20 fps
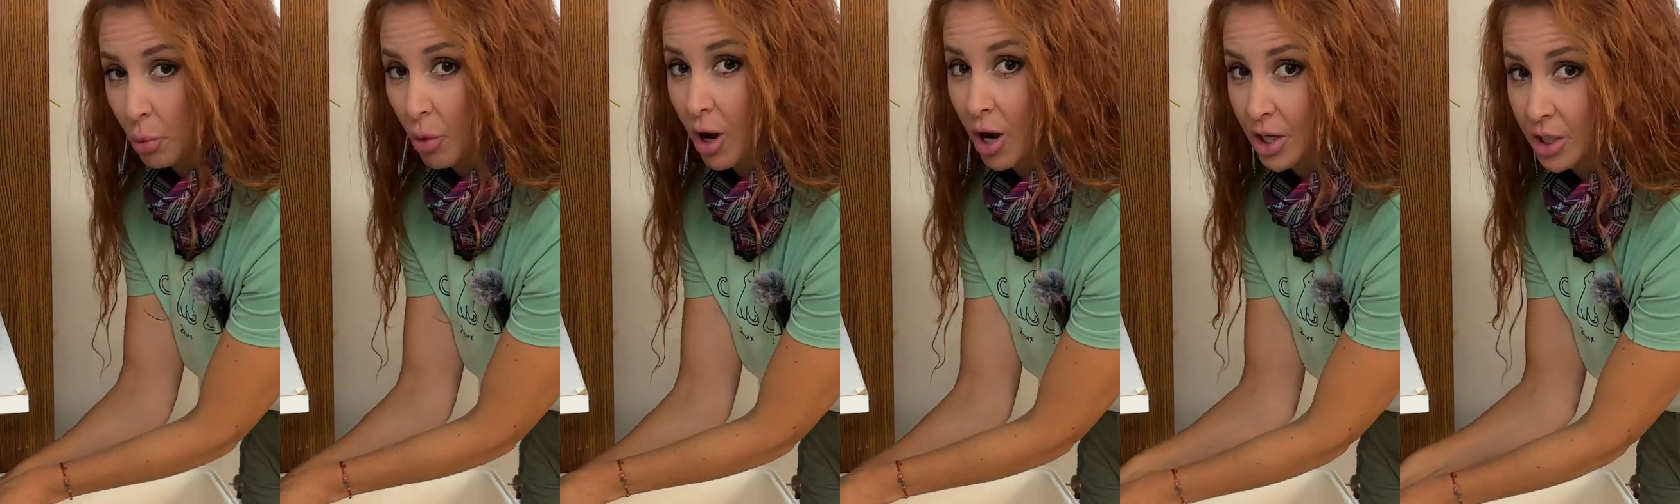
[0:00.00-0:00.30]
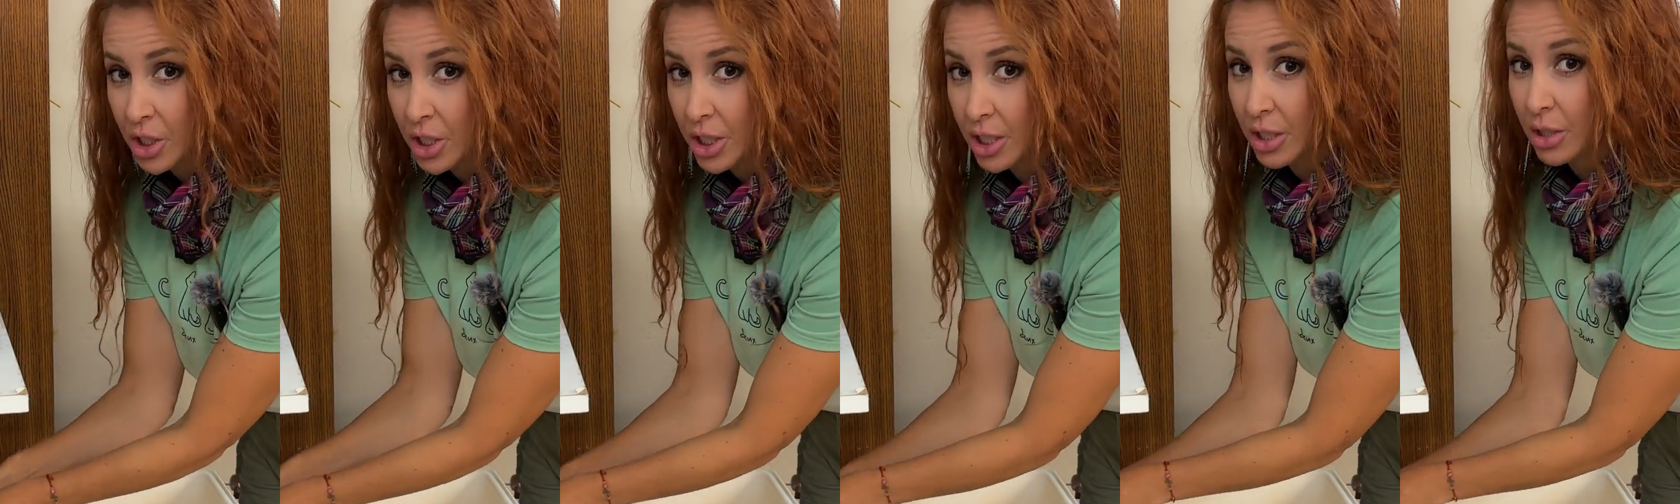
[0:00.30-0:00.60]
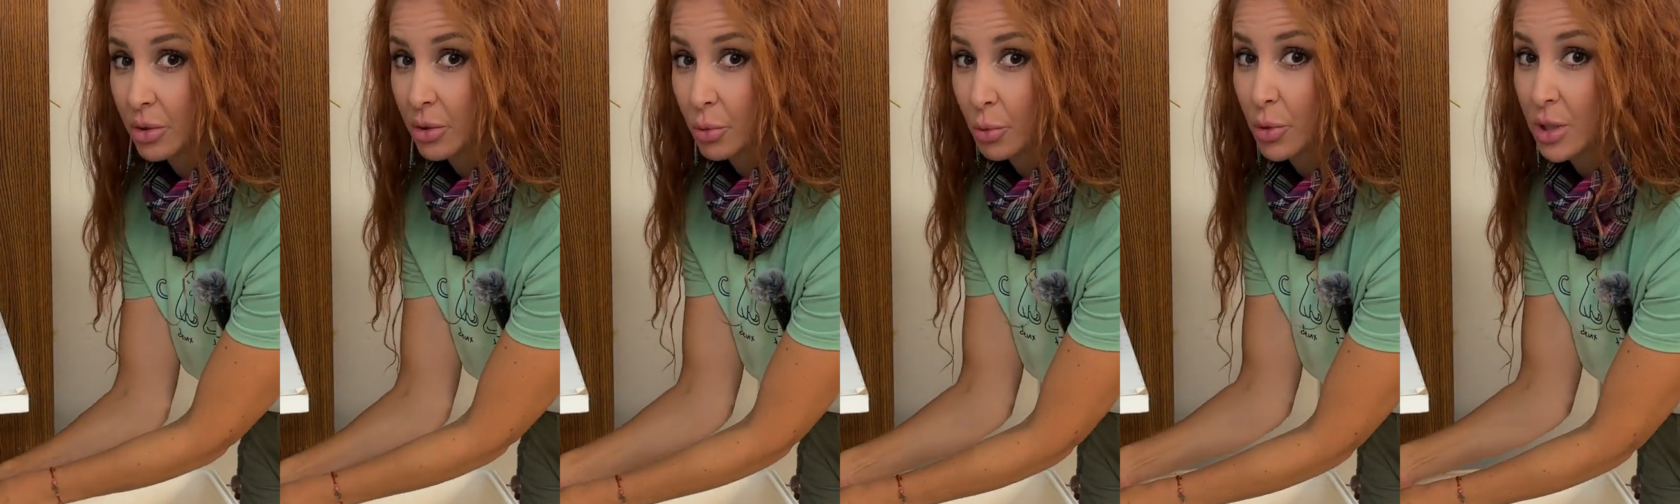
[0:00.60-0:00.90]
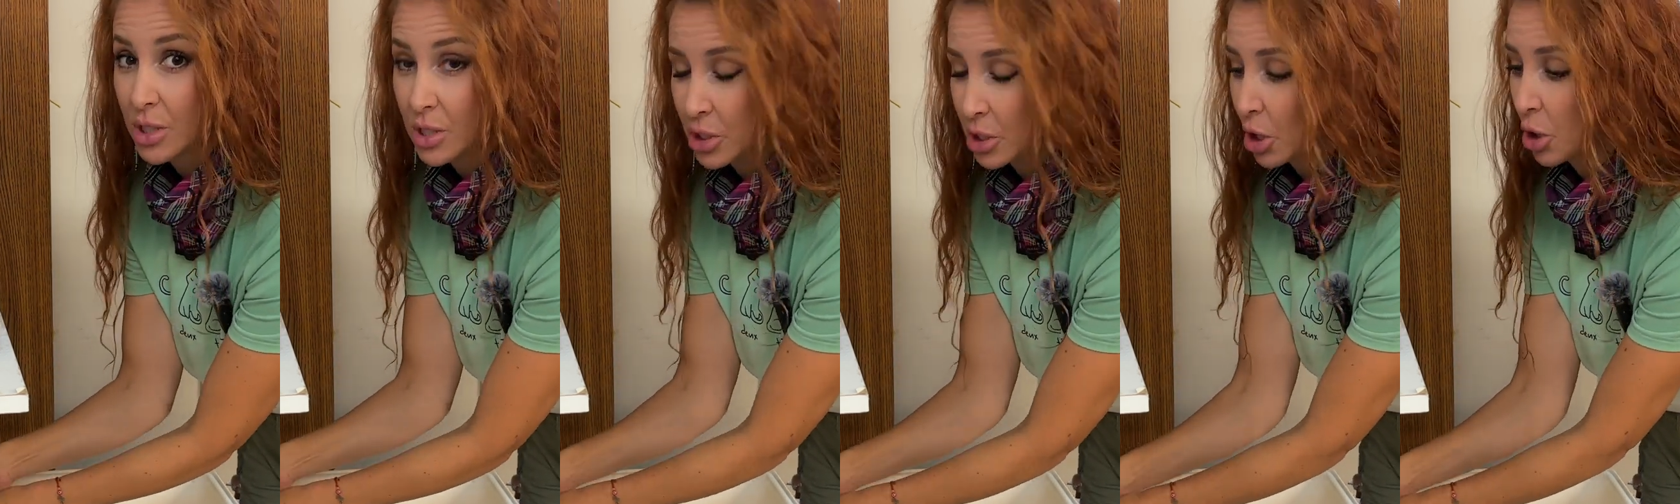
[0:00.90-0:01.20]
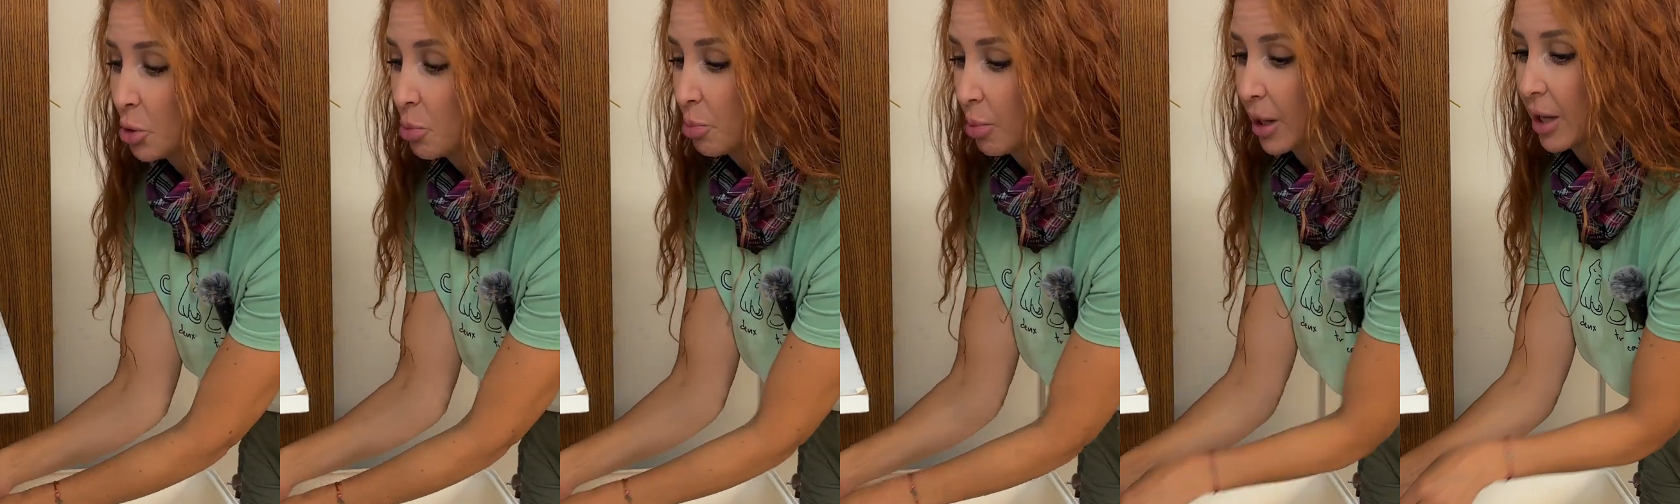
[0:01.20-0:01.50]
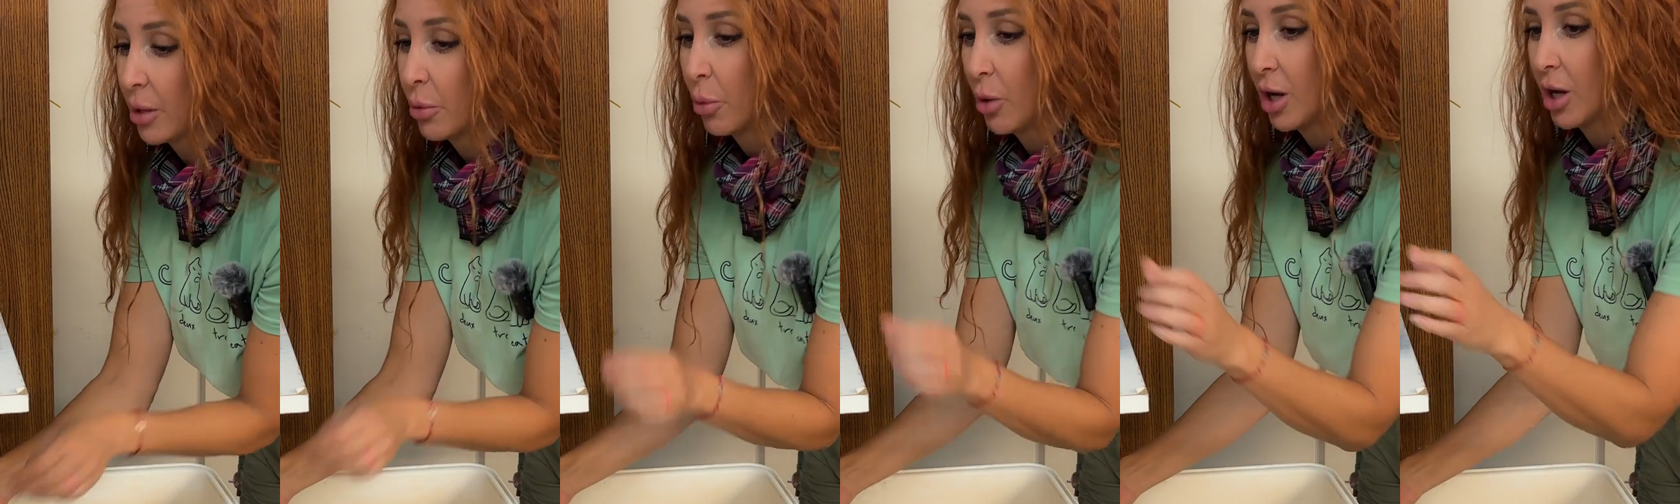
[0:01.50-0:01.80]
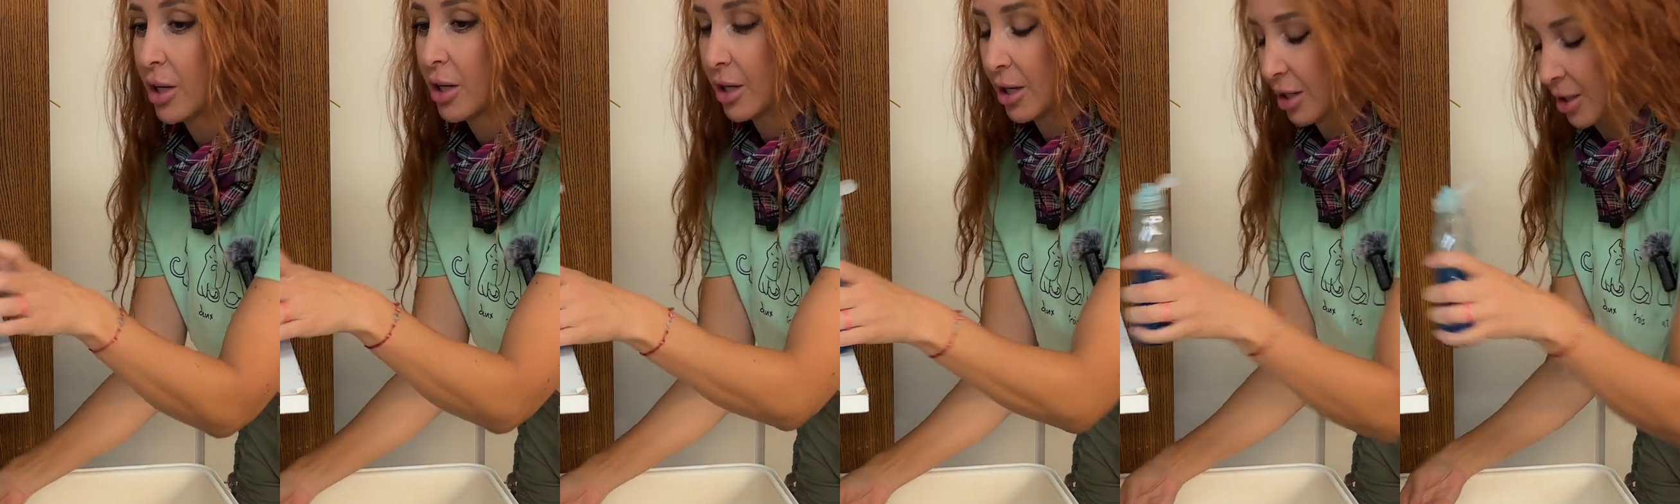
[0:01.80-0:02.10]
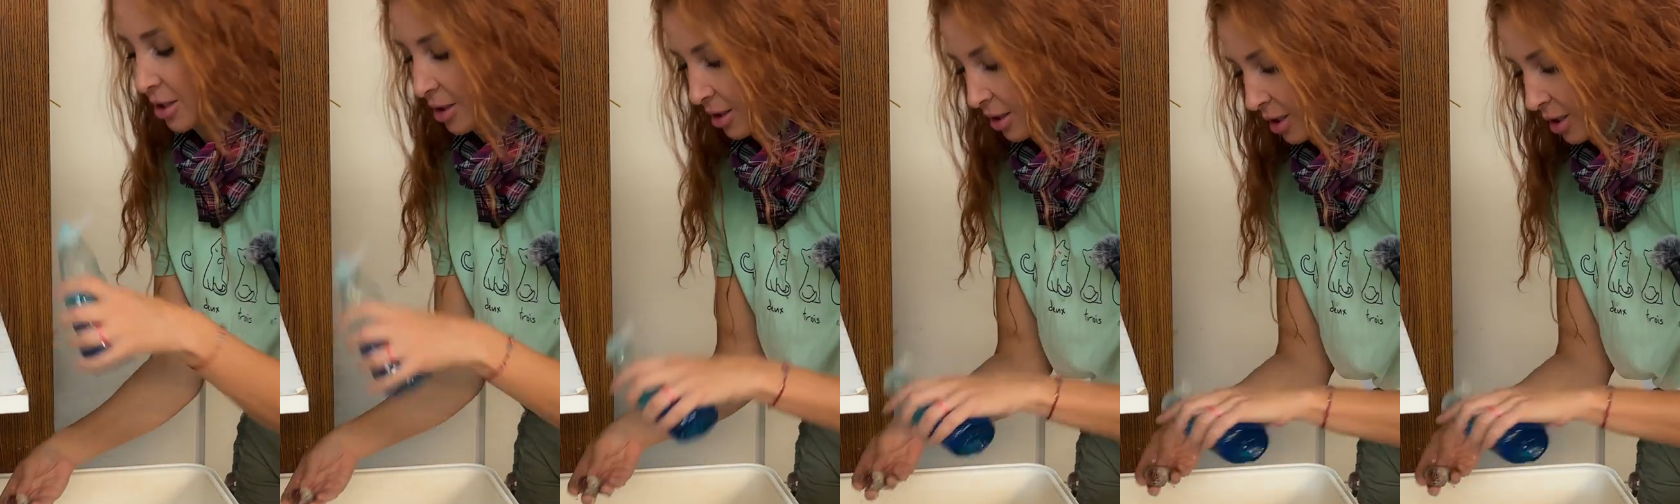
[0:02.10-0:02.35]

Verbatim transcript: wash it with soap and water